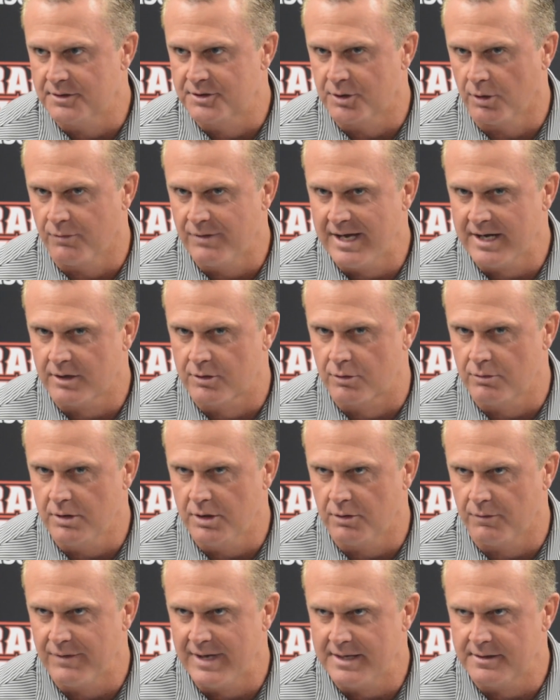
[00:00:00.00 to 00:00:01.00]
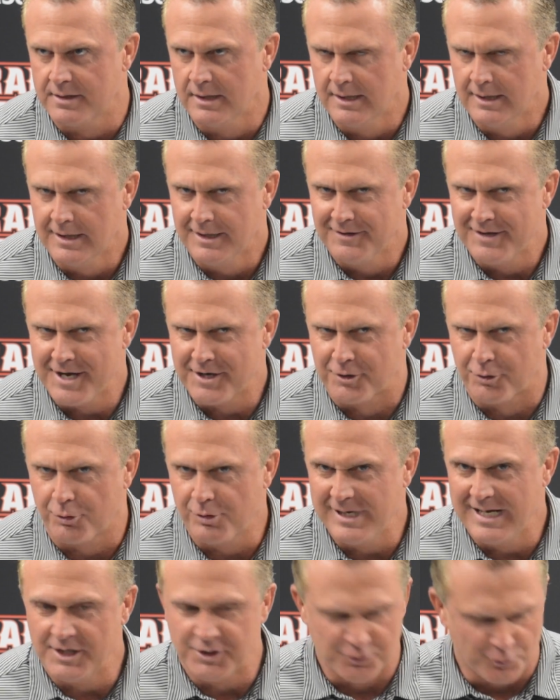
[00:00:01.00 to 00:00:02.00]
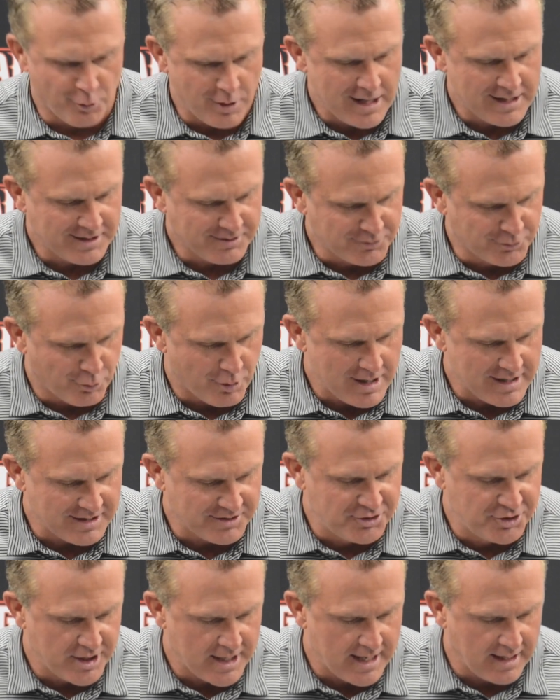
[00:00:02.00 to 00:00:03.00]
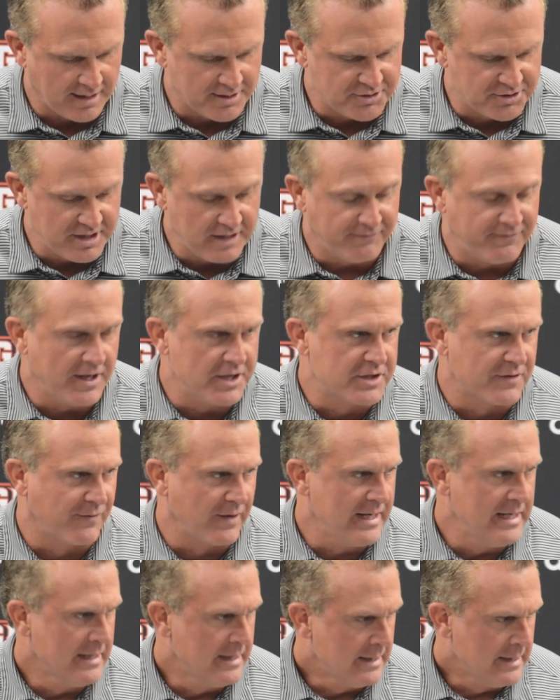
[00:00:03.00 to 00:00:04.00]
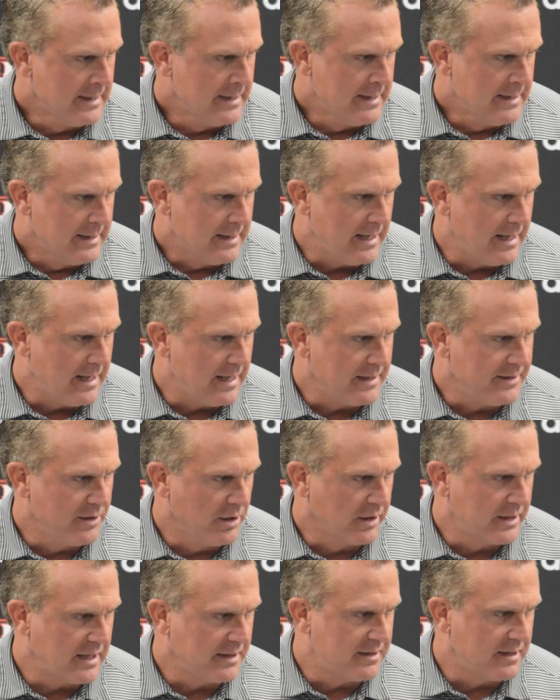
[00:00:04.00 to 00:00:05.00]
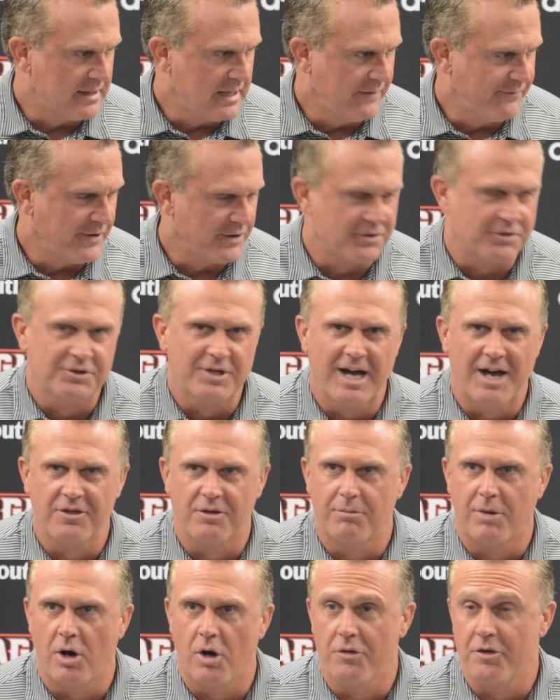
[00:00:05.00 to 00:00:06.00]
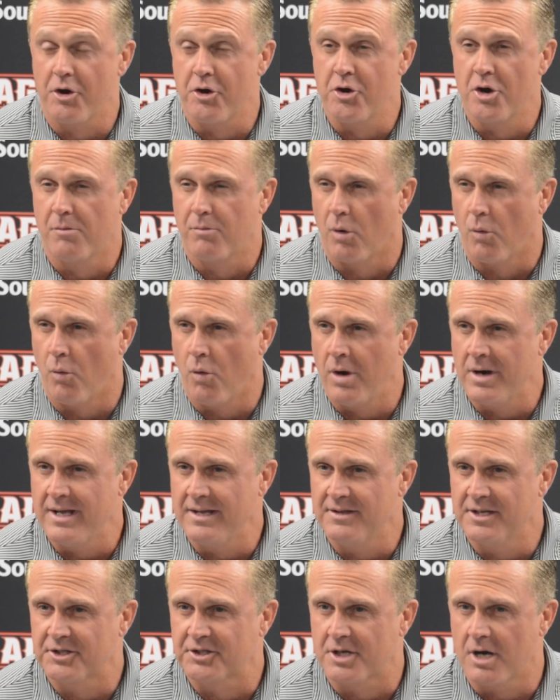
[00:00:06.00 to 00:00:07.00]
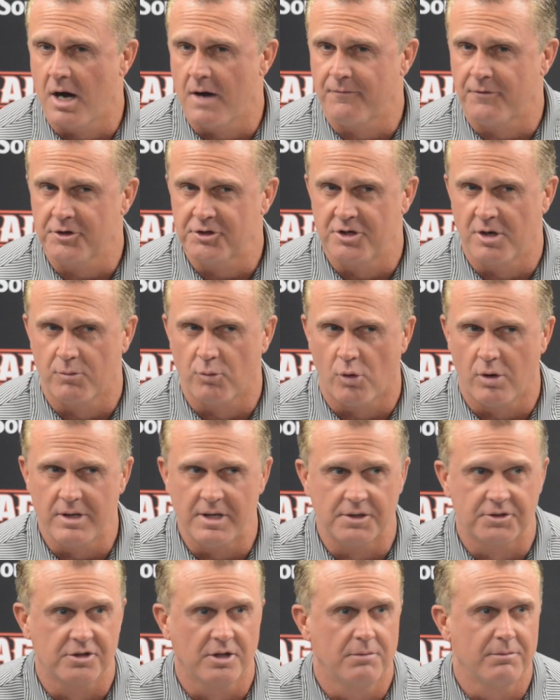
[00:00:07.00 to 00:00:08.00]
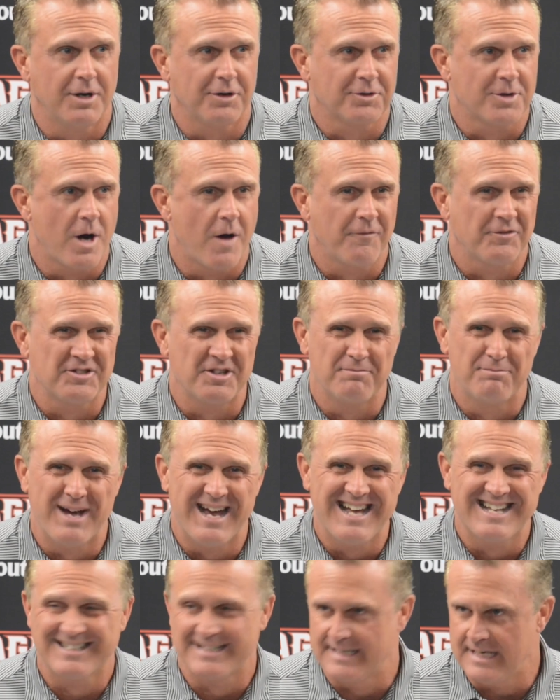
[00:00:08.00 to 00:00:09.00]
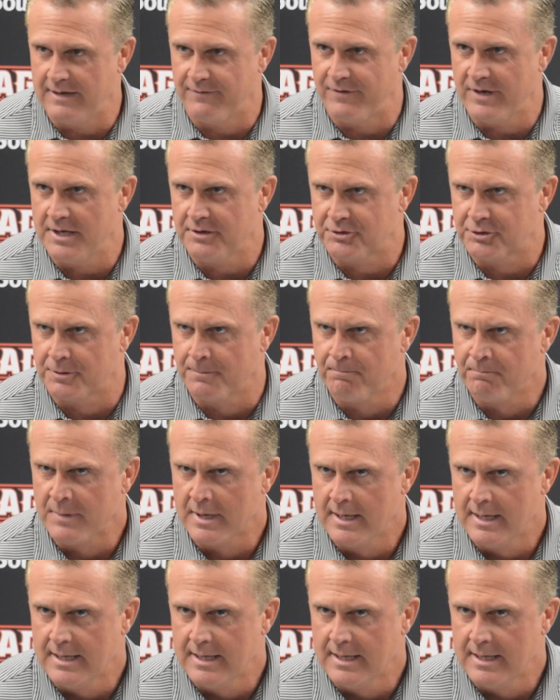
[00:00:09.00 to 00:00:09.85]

And so that creates quite a challenge. Defensively, you look at the defensive side of the ball, they're number one in this conference, number one in the Sun Belt Conference in pass defense.